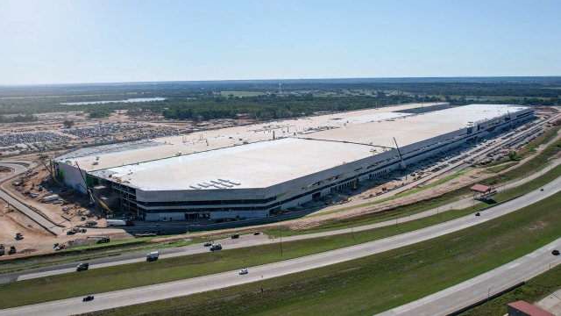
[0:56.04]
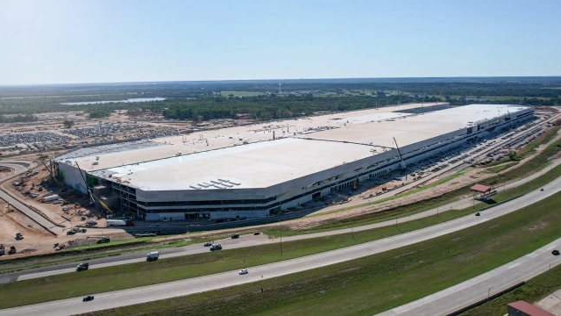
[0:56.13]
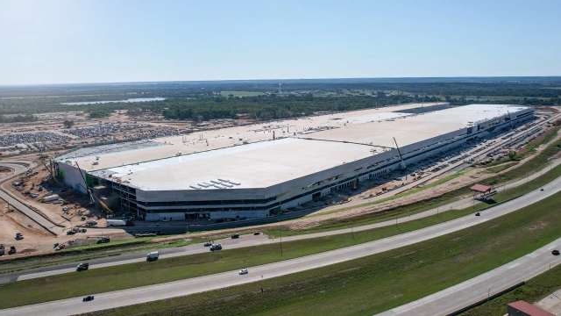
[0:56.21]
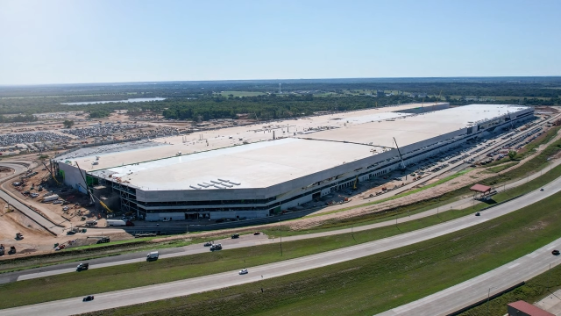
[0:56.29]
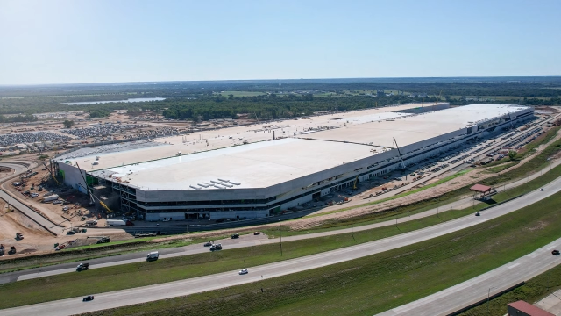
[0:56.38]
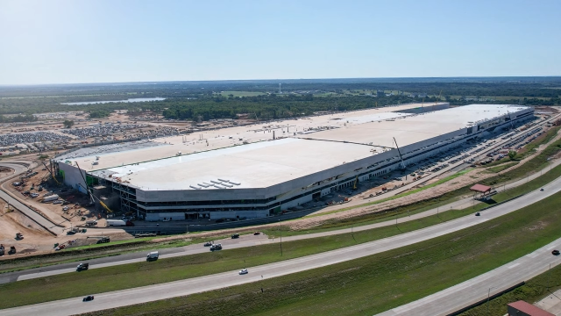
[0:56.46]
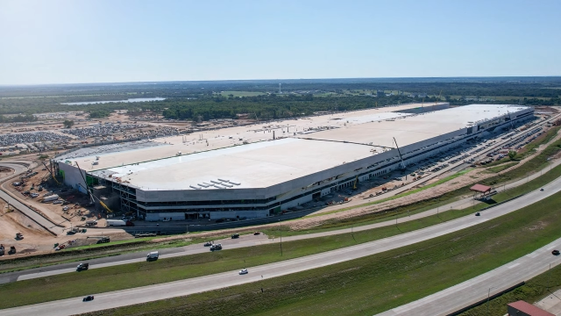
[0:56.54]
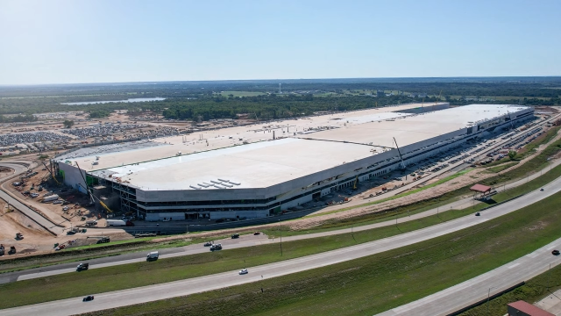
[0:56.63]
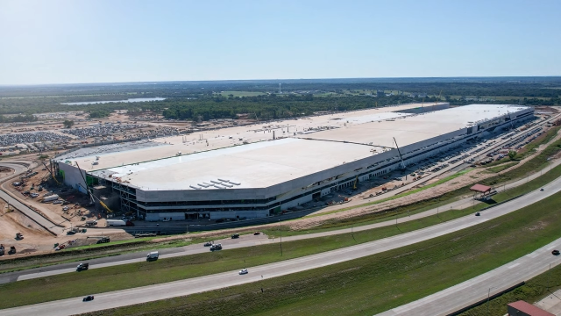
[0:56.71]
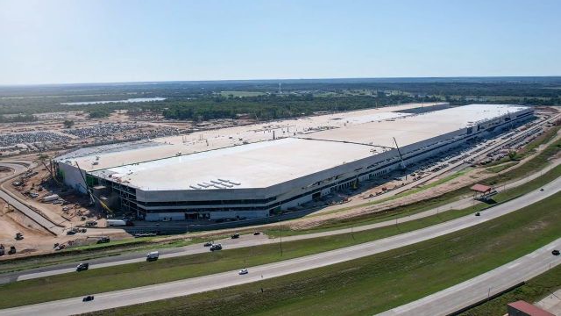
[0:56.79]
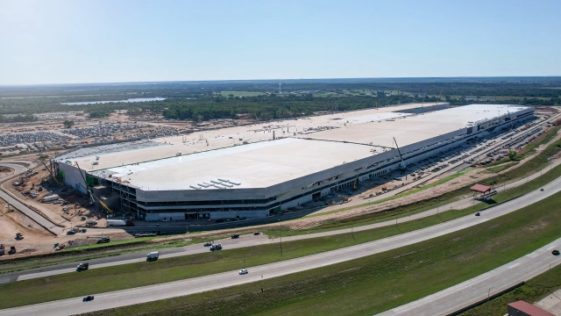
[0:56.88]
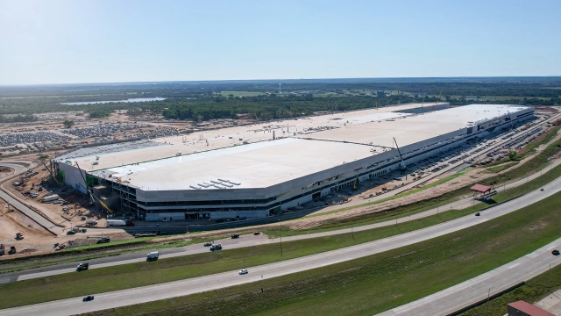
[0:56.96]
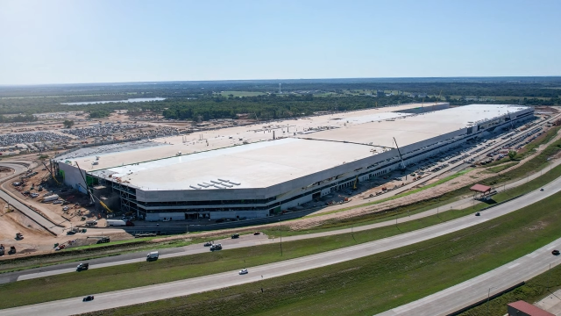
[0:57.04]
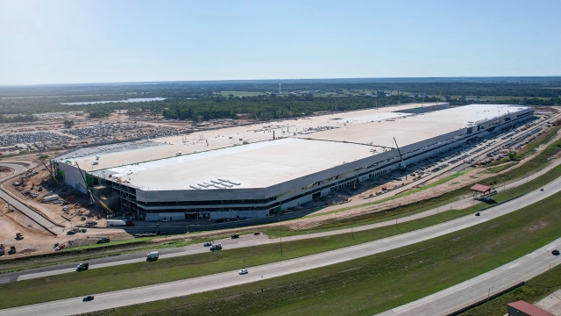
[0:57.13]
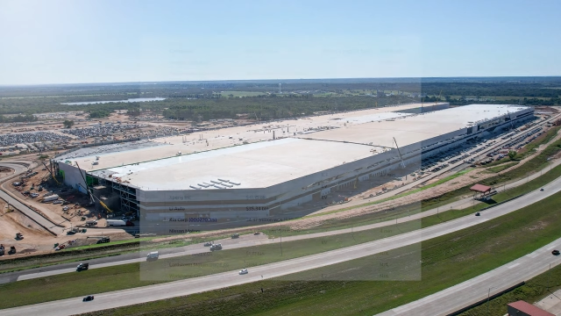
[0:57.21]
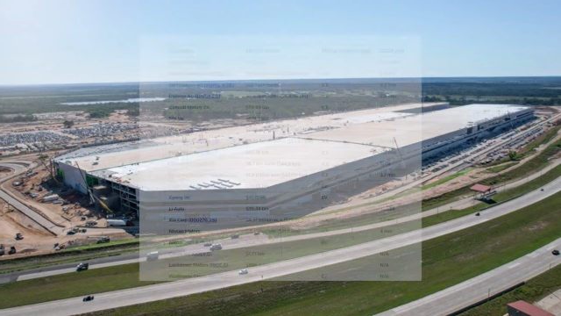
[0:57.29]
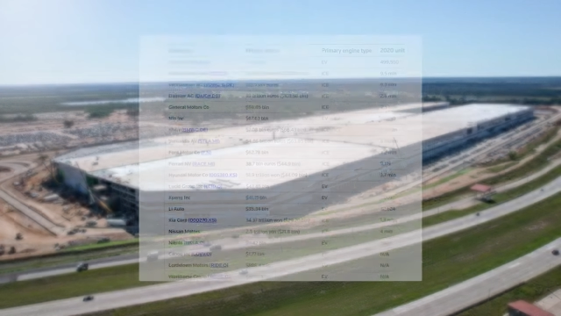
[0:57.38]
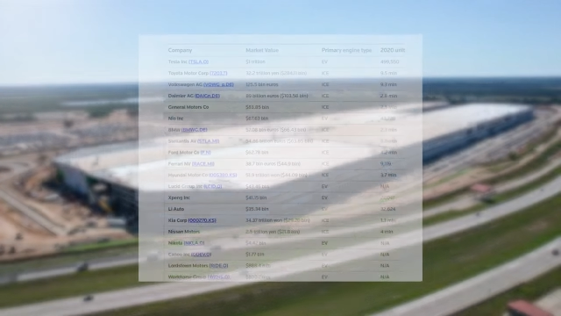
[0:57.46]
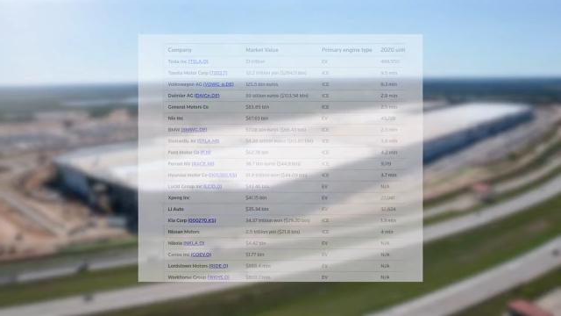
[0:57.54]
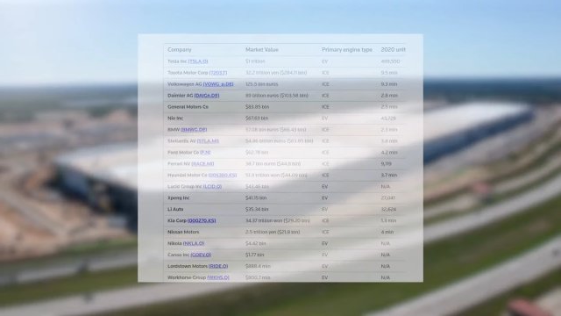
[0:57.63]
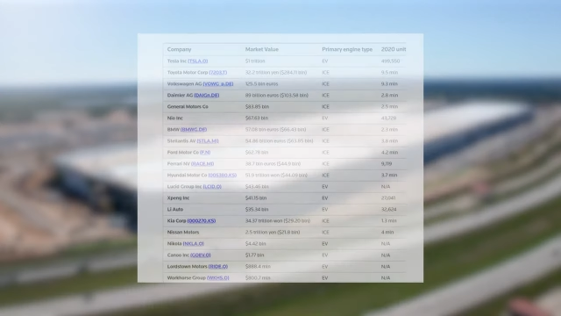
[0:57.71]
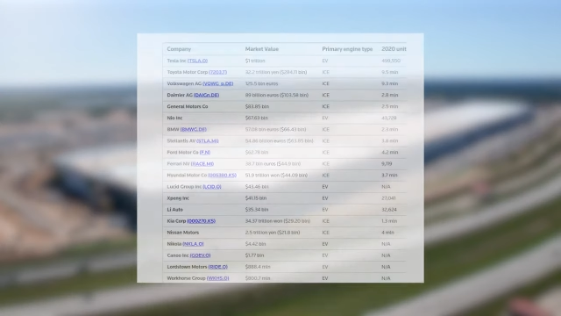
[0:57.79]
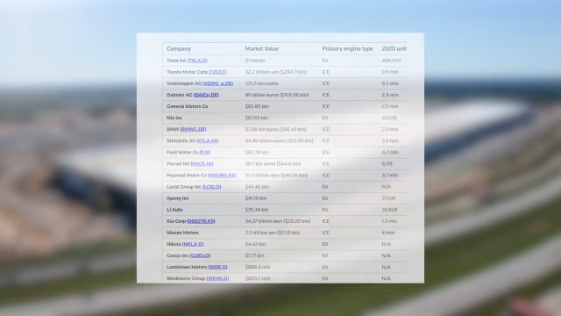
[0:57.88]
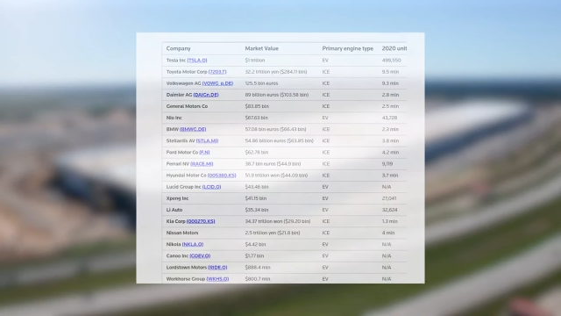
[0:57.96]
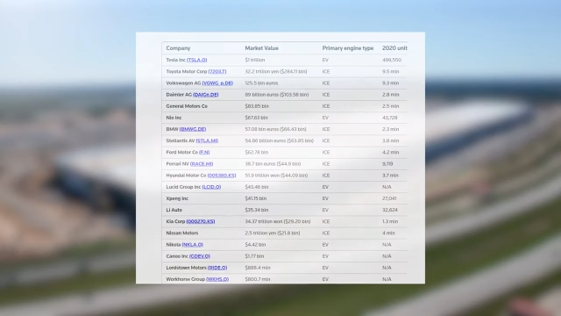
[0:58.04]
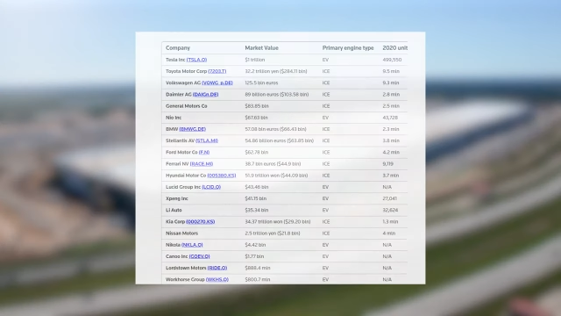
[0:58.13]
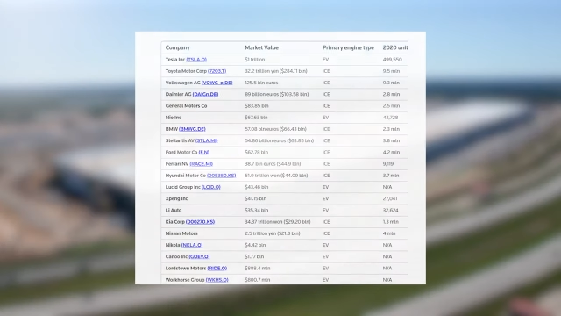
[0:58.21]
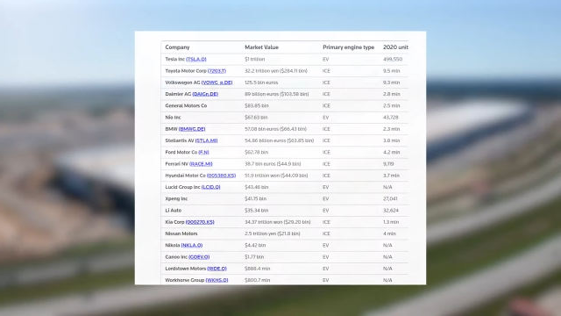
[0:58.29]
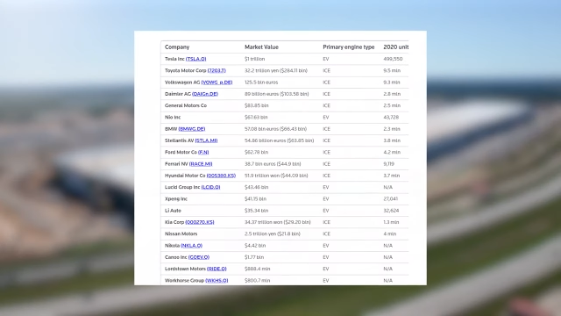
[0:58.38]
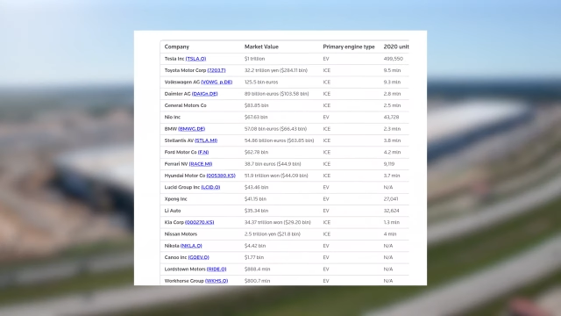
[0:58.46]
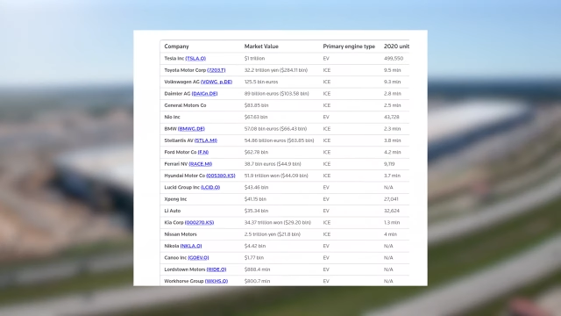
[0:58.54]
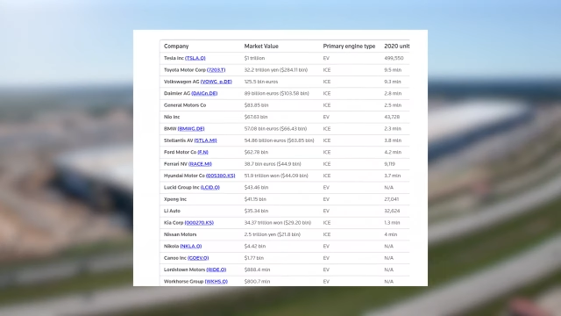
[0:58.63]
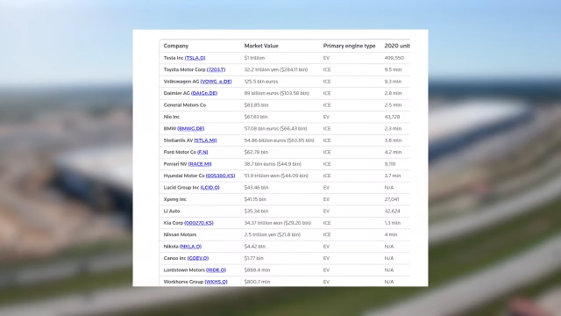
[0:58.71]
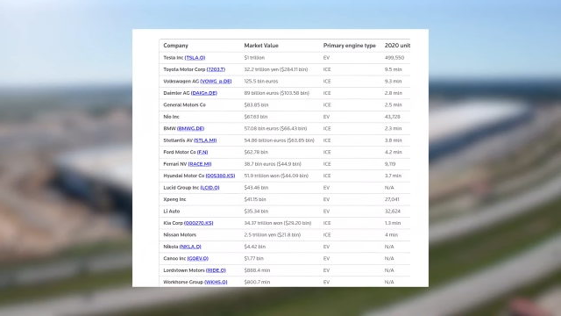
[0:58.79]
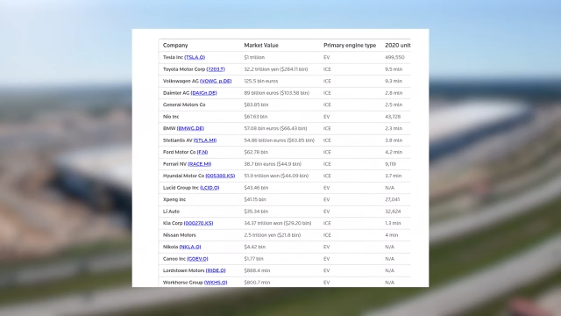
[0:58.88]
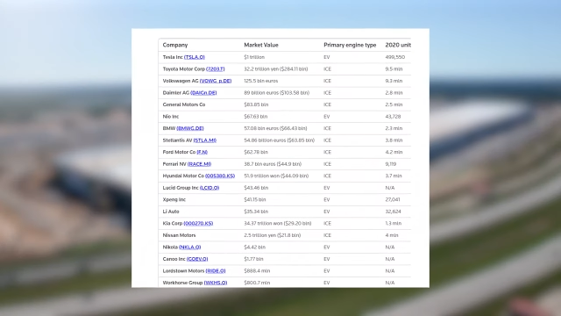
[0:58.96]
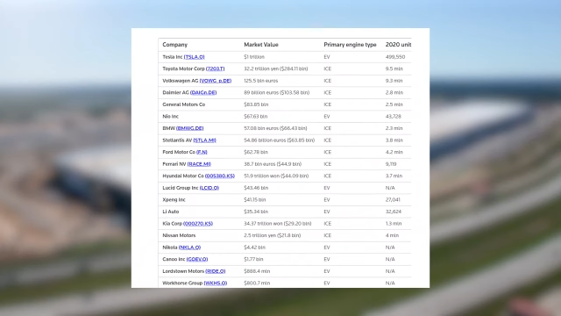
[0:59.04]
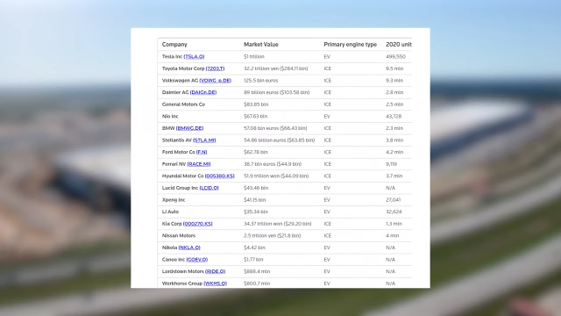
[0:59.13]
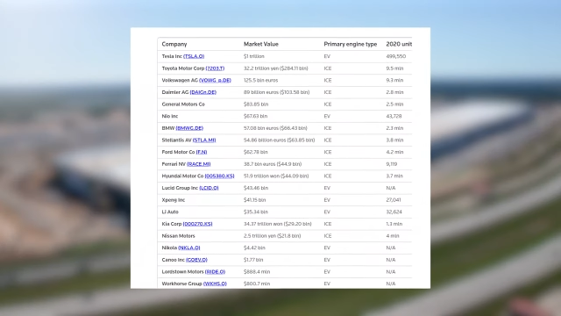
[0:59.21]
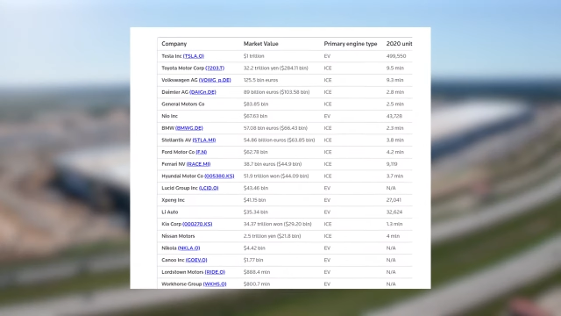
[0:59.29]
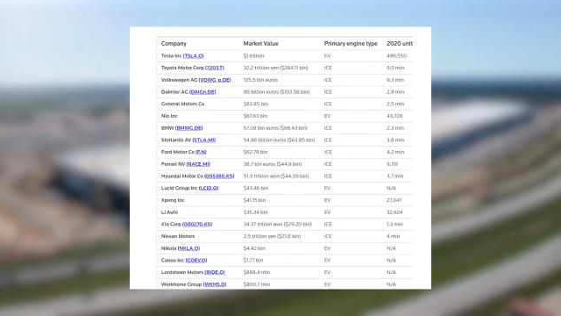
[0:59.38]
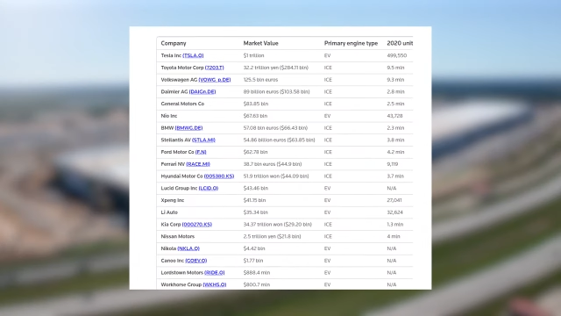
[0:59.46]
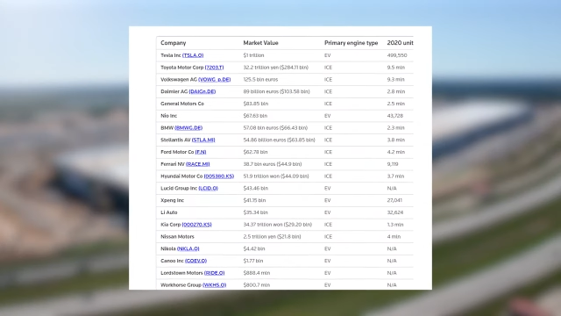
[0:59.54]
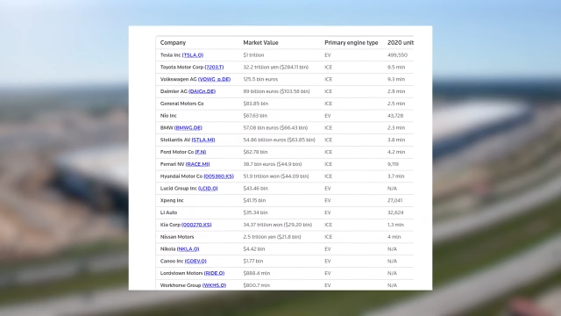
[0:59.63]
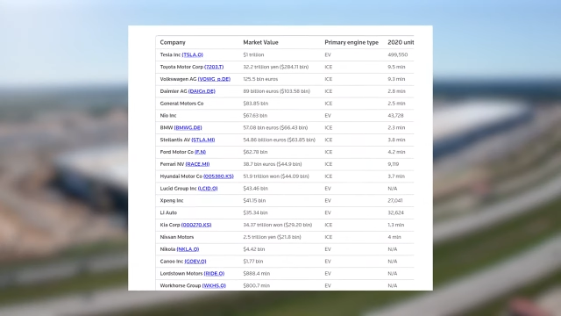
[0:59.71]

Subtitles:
(no speaker visible)